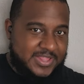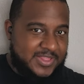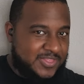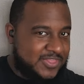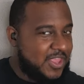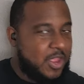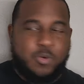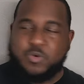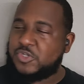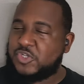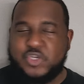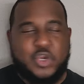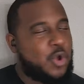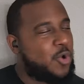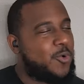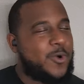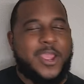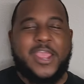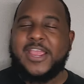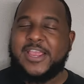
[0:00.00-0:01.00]
There was
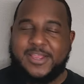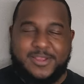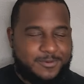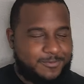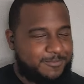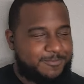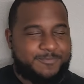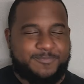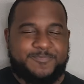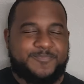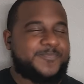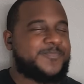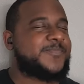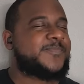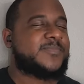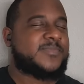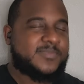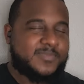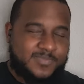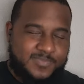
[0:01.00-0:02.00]
no way
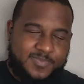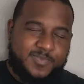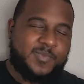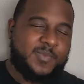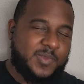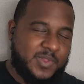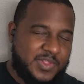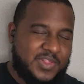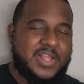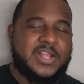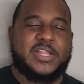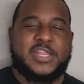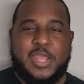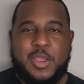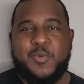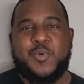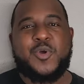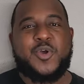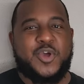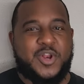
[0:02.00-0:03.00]
that
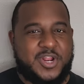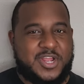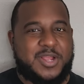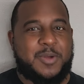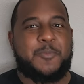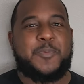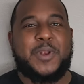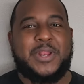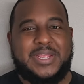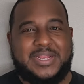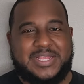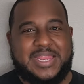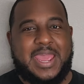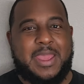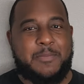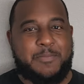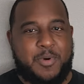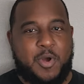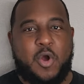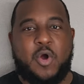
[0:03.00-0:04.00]
they were going to complete
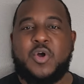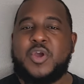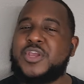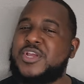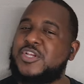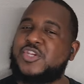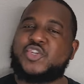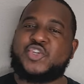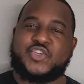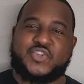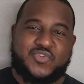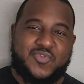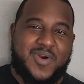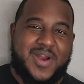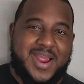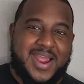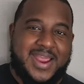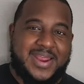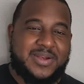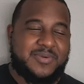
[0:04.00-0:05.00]
that ball in
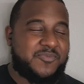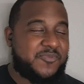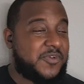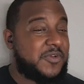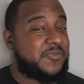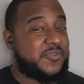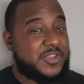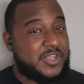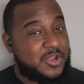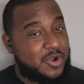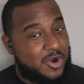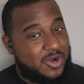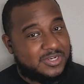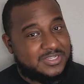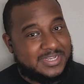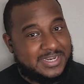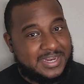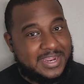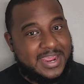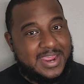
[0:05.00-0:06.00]
stride 50
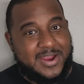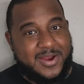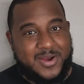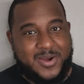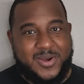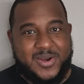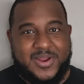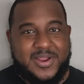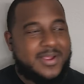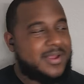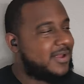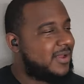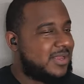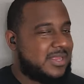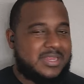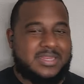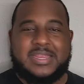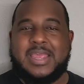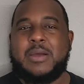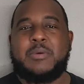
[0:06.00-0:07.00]
yards in the air.
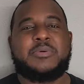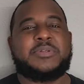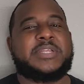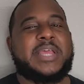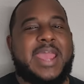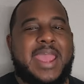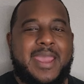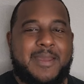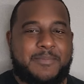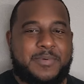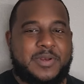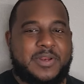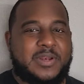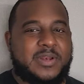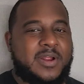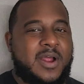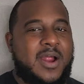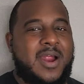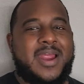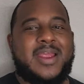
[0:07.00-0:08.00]
That wasn't happening,
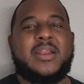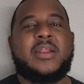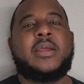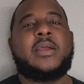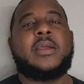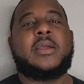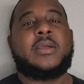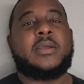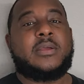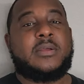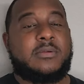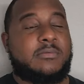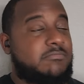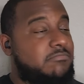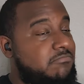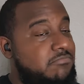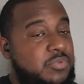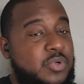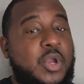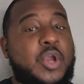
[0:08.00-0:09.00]
all right?
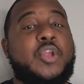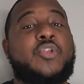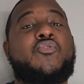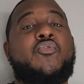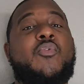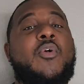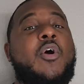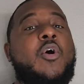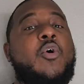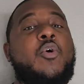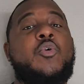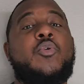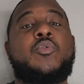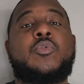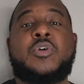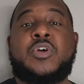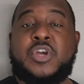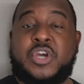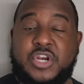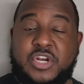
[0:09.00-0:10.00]
Good
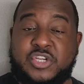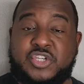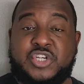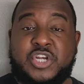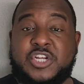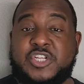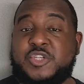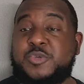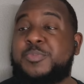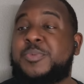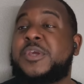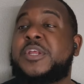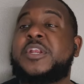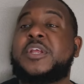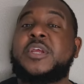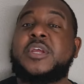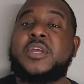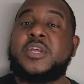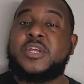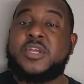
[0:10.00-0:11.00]
throw, good
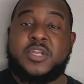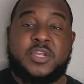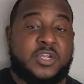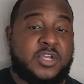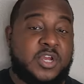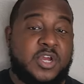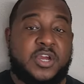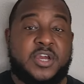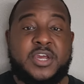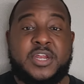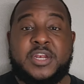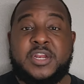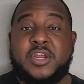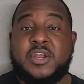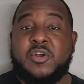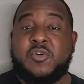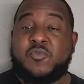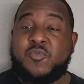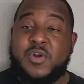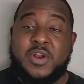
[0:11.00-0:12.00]
adjustment,
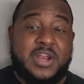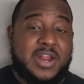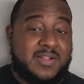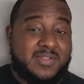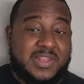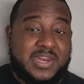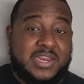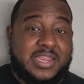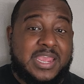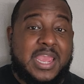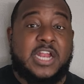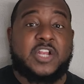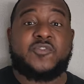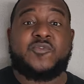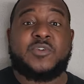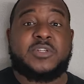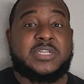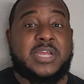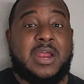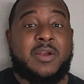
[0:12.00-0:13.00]
good run after the catch
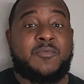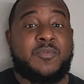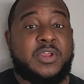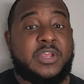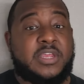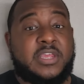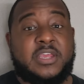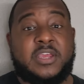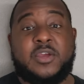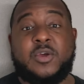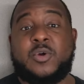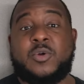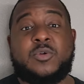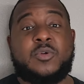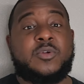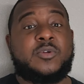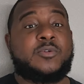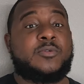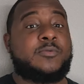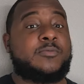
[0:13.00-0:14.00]
for Tyreek
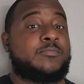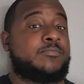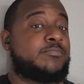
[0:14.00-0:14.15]
Hill.